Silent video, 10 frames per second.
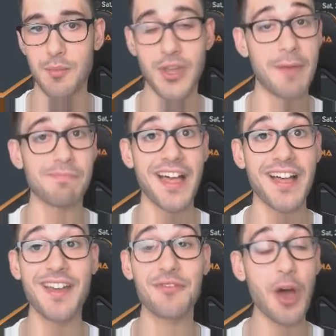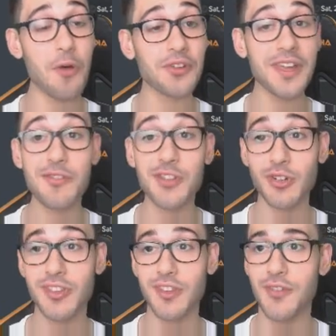But yeah, hopefully you've
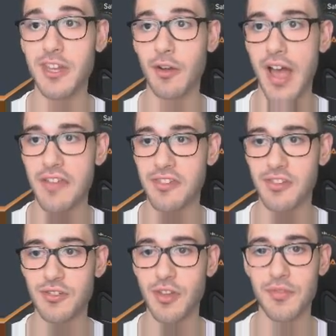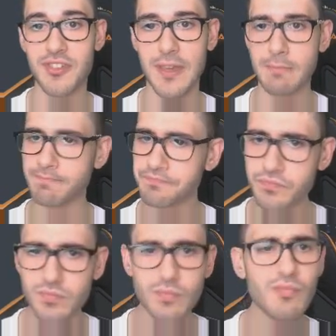enjoyed this video, guys. It's just obviously
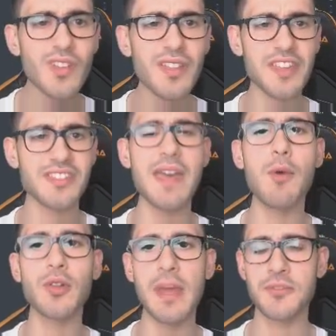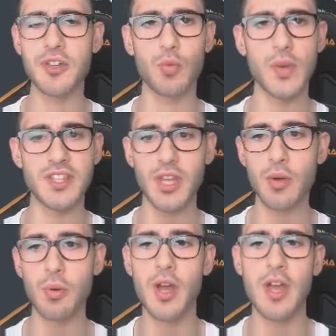that same old episode we
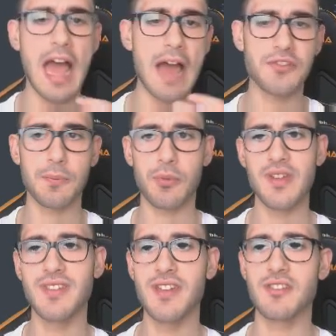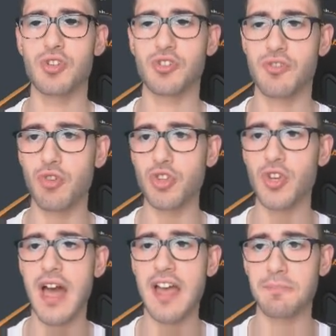do after pre-season, just to run
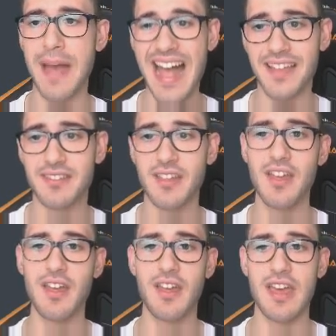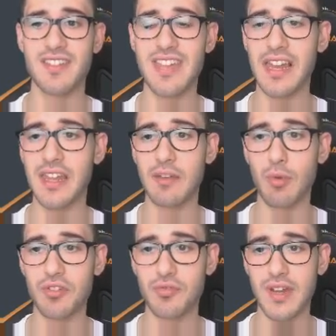you guys past exactly
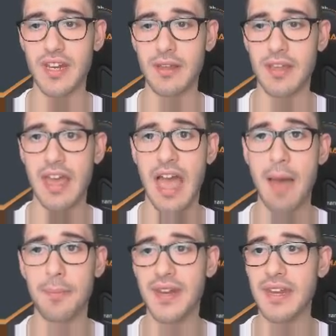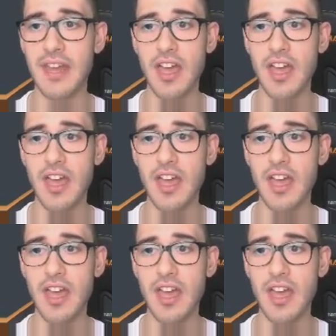what's really happening.